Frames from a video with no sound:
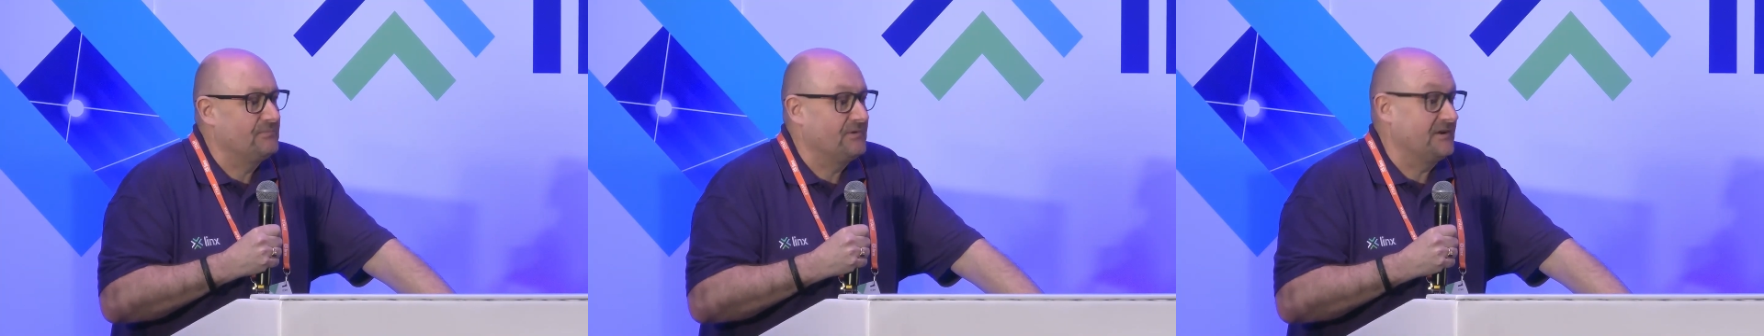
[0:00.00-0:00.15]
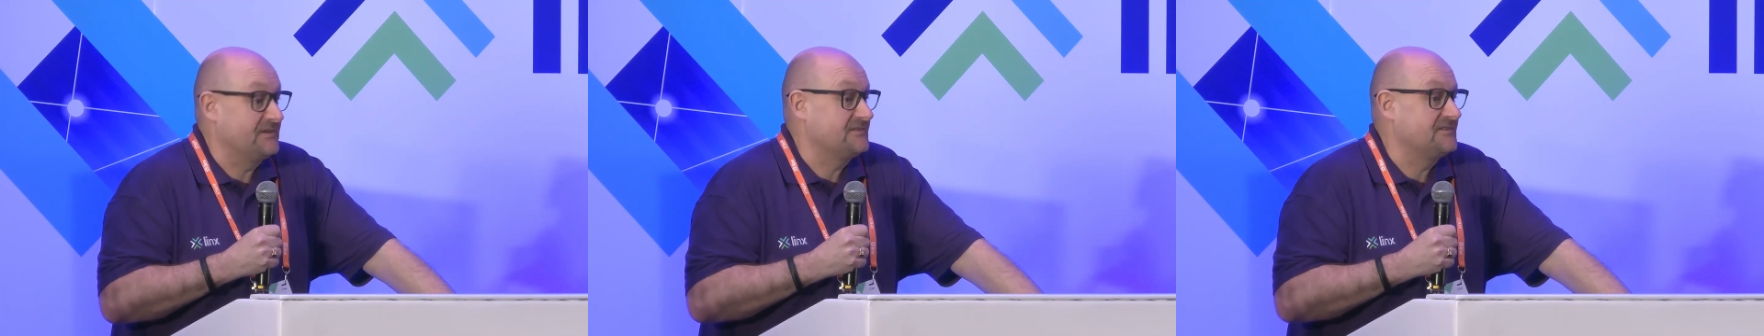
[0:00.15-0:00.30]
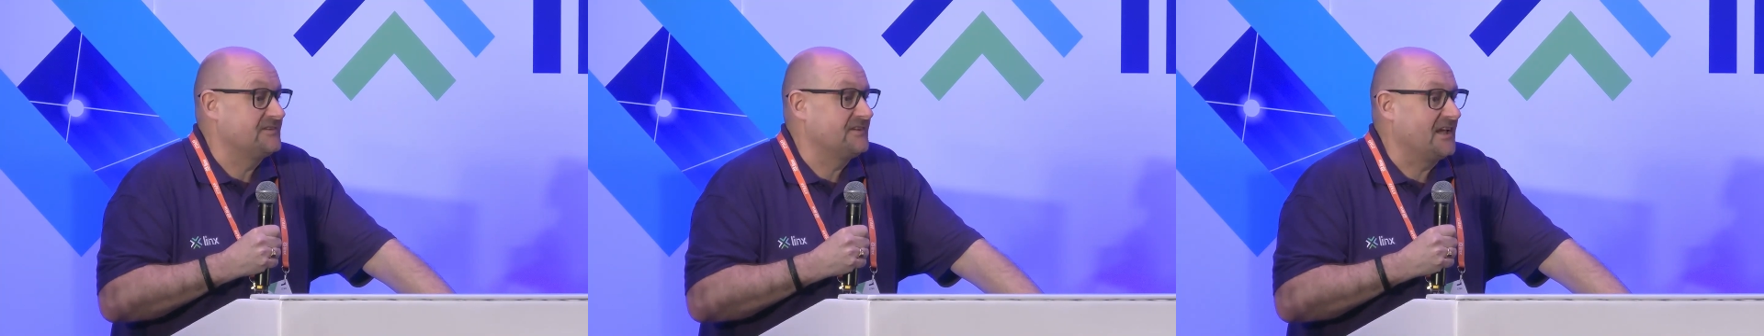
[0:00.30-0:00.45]

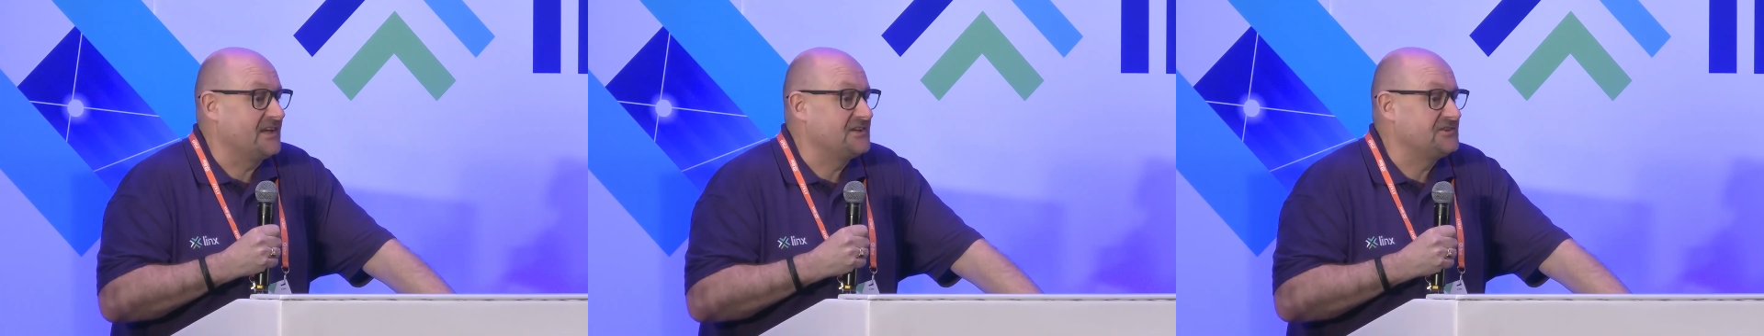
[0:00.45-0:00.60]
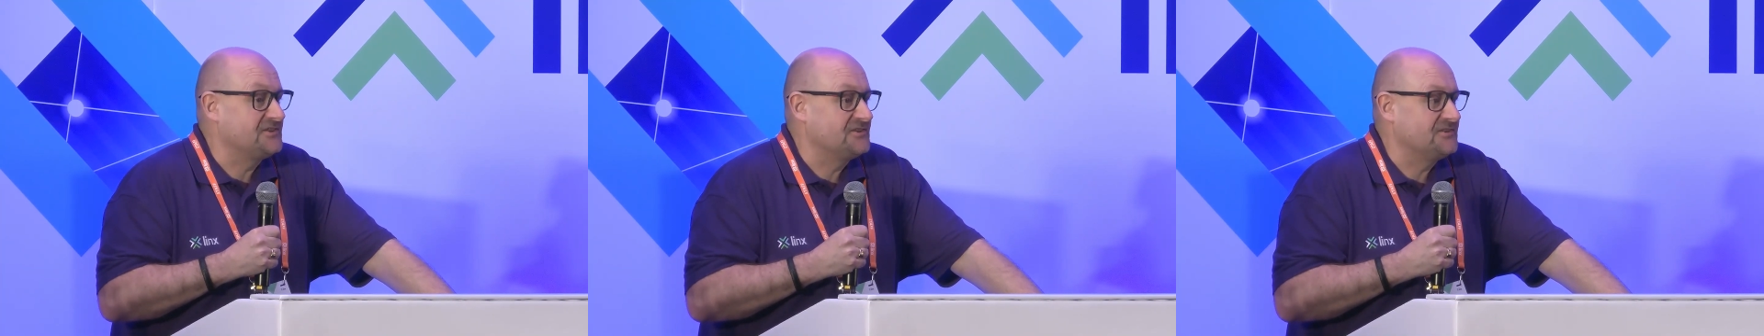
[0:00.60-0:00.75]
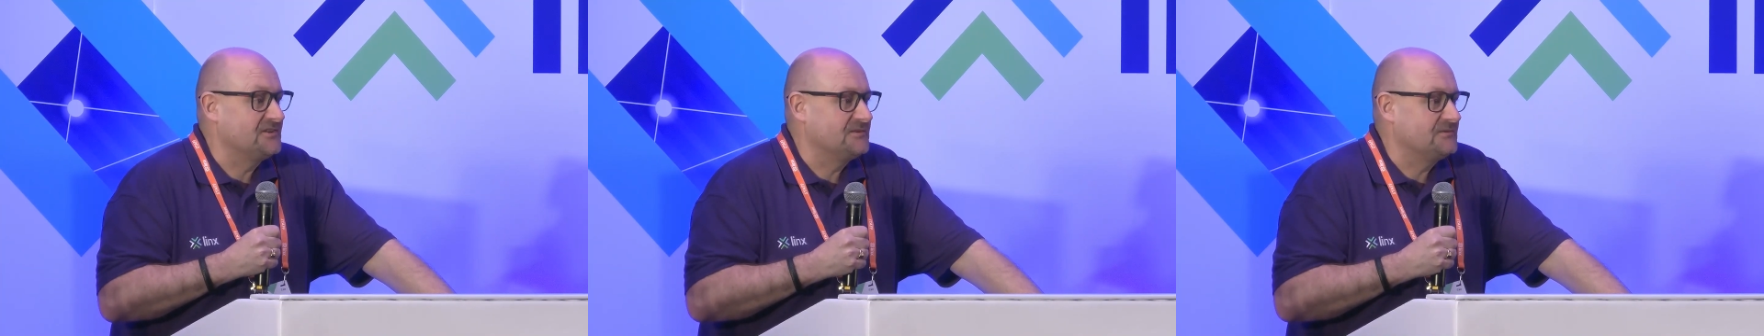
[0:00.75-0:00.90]

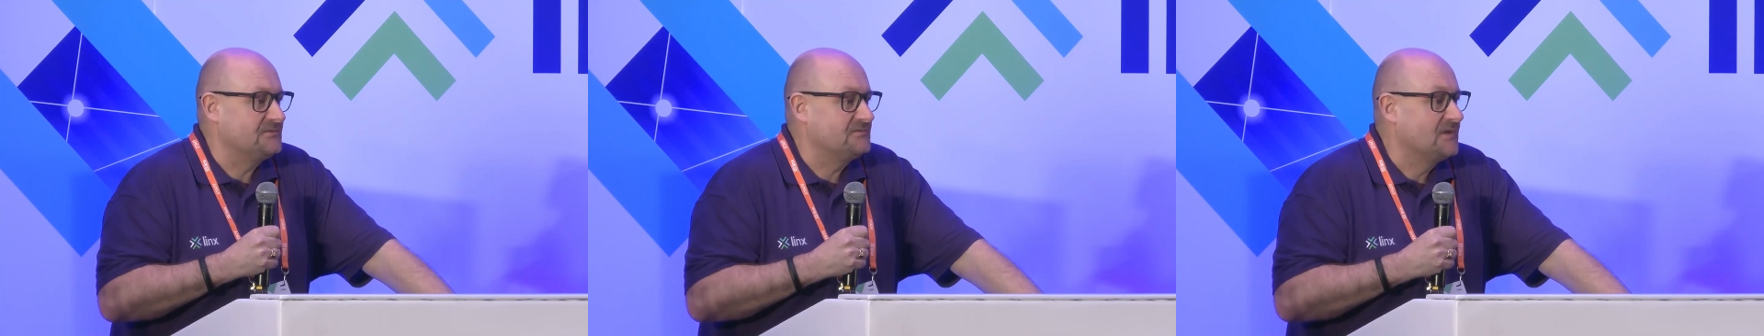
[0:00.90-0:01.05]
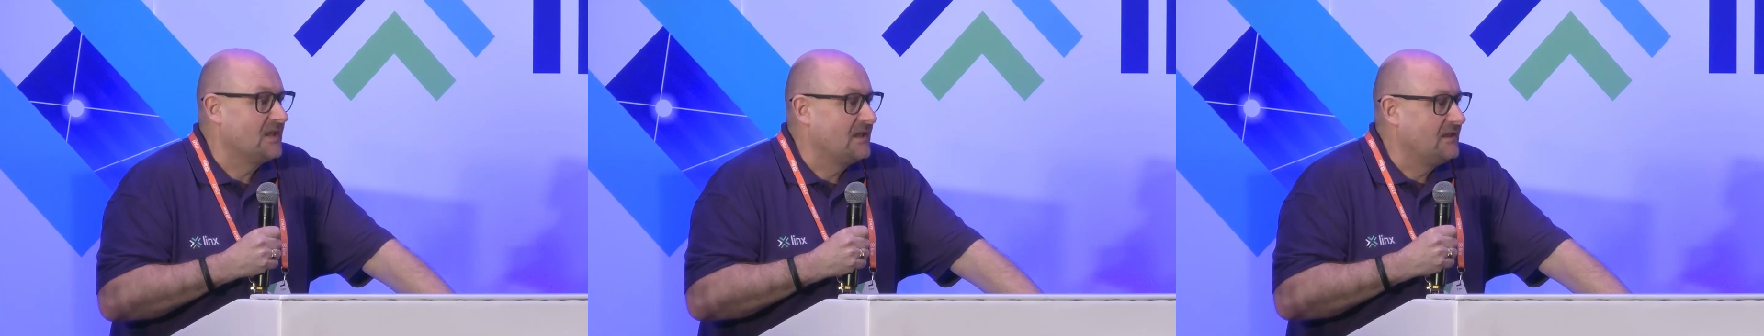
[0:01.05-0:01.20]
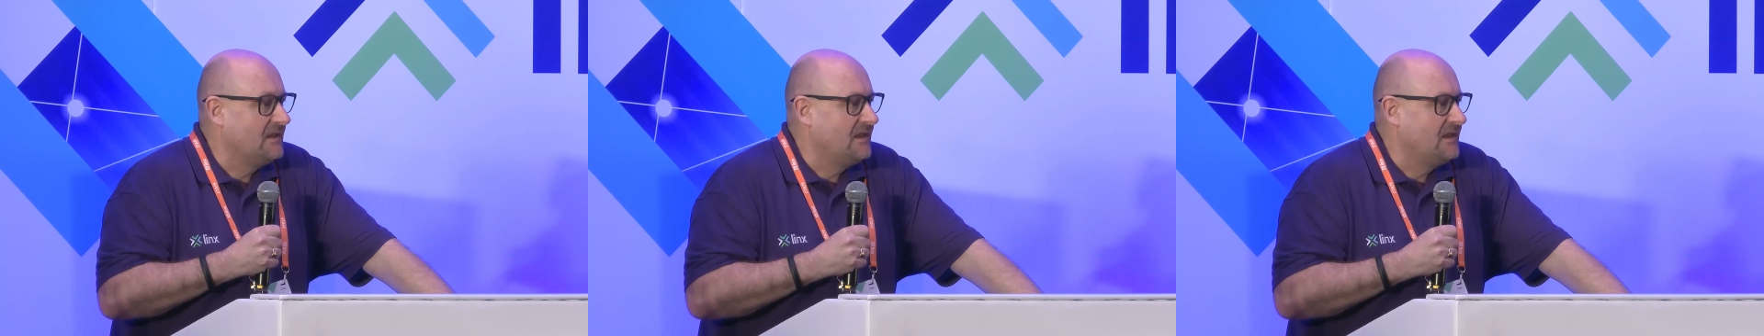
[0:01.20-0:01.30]
presentation and